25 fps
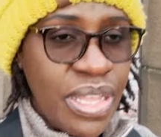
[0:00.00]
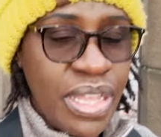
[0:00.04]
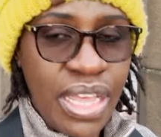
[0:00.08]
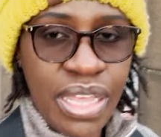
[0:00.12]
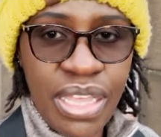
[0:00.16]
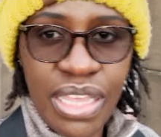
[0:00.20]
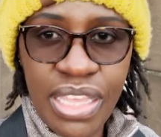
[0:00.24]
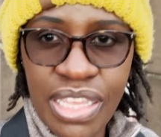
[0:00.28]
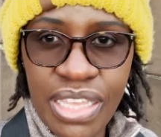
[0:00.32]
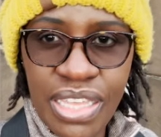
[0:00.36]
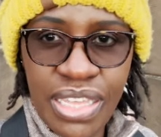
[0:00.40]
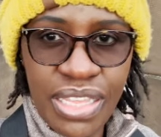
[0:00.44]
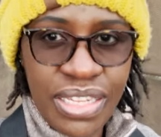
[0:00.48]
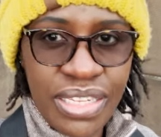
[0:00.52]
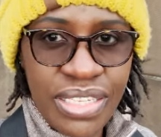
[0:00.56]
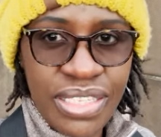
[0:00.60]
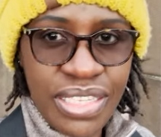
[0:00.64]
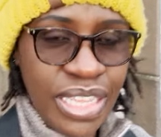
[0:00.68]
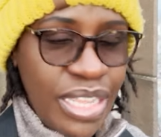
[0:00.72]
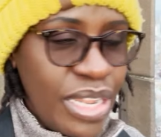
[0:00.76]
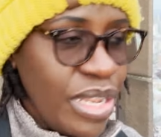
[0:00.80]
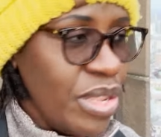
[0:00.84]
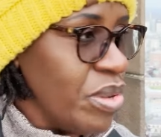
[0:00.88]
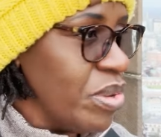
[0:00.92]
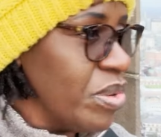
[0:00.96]
I can
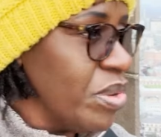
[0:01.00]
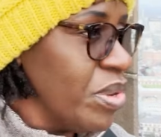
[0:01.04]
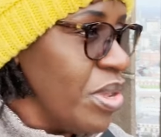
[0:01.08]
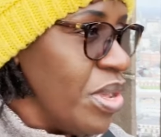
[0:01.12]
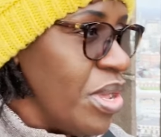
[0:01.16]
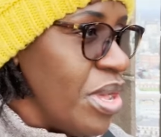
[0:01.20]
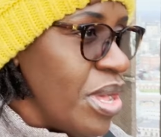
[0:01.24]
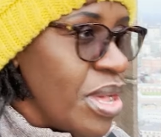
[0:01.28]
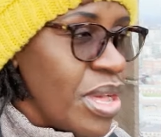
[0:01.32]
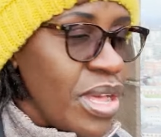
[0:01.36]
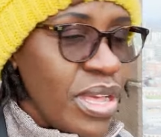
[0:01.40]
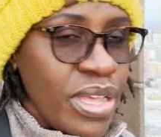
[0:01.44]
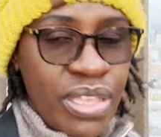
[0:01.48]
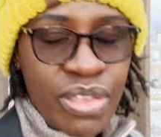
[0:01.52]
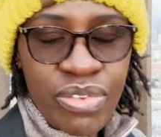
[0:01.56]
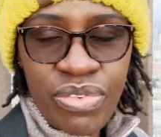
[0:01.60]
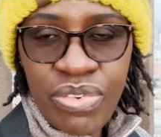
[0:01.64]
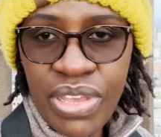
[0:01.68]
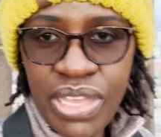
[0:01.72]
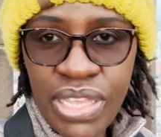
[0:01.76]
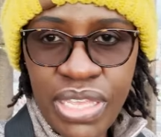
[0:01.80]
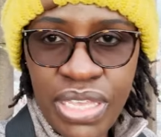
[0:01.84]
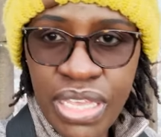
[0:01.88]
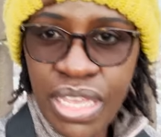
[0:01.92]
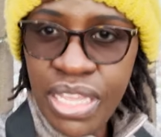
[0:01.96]
tell you, if
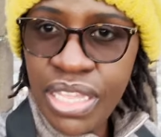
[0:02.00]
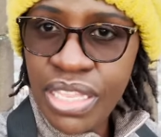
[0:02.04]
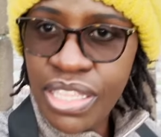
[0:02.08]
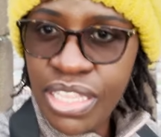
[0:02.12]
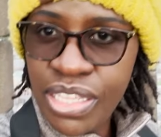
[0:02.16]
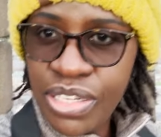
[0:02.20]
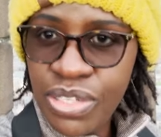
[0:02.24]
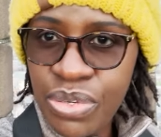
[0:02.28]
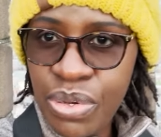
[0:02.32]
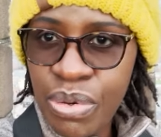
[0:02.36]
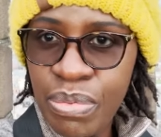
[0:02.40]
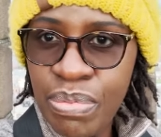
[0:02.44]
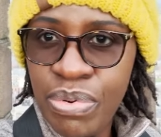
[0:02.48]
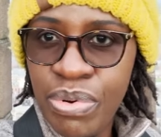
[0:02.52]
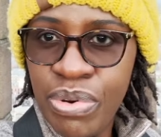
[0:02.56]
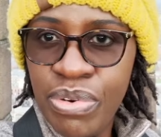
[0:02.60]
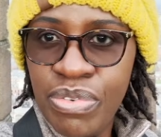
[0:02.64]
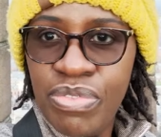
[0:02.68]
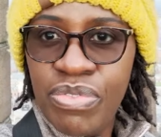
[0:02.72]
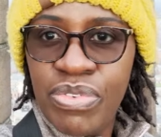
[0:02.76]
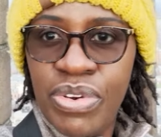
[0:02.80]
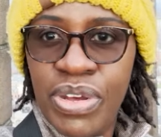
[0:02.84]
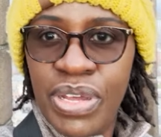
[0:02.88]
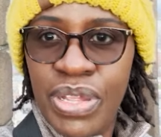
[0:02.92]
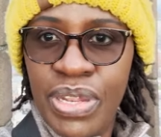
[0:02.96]
you're here at the top
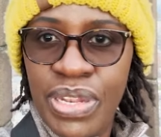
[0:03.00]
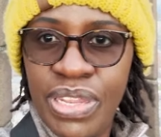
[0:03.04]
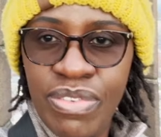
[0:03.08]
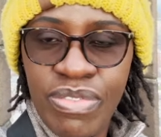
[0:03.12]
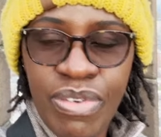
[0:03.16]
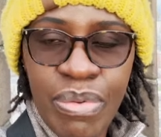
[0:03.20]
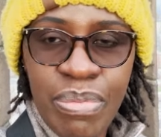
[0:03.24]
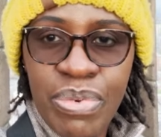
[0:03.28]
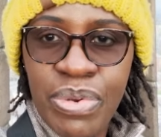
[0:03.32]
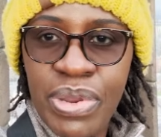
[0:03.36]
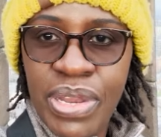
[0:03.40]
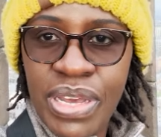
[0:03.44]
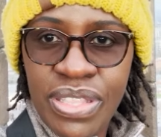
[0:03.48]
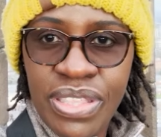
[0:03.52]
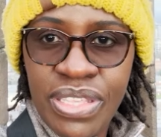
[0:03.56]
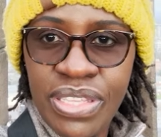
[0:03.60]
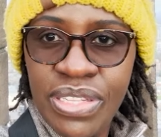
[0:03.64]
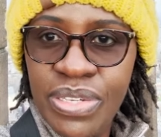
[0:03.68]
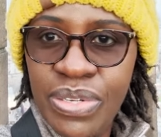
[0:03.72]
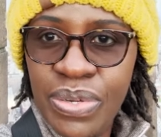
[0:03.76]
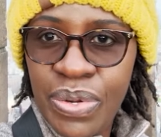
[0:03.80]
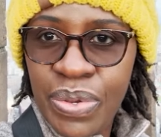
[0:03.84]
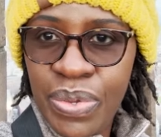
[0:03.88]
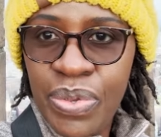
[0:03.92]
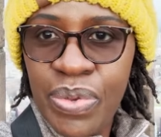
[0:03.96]
of uh, Liverpool
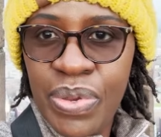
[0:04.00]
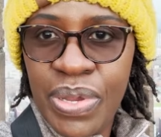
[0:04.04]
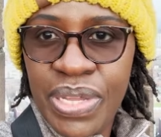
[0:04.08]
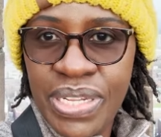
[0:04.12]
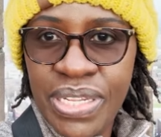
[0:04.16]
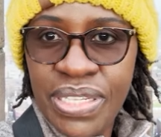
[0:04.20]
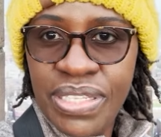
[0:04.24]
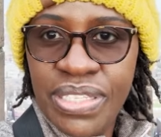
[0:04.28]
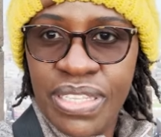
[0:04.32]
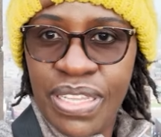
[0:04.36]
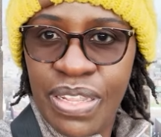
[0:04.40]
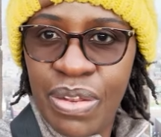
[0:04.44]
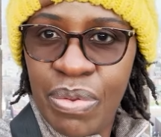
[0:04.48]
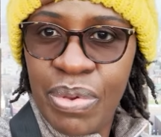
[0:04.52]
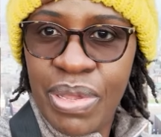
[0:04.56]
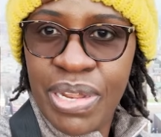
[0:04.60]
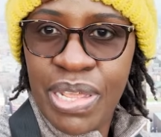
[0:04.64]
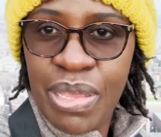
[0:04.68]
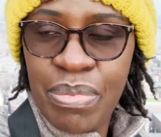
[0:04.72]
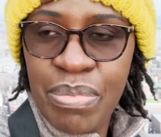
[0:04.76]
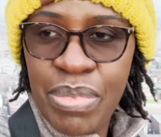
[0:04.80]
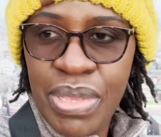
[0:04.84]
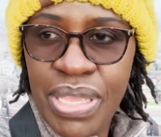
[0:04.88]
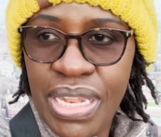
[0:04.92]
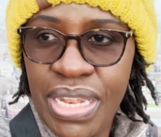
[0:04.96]
Cathedral, you understand what I
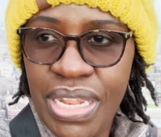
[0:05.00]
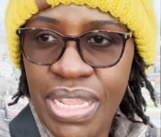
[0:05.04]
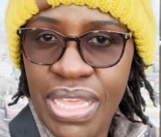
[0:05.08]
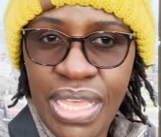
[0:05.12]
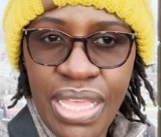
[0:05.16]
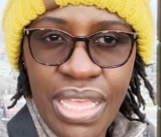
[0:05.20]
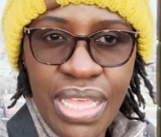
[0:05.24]
mean.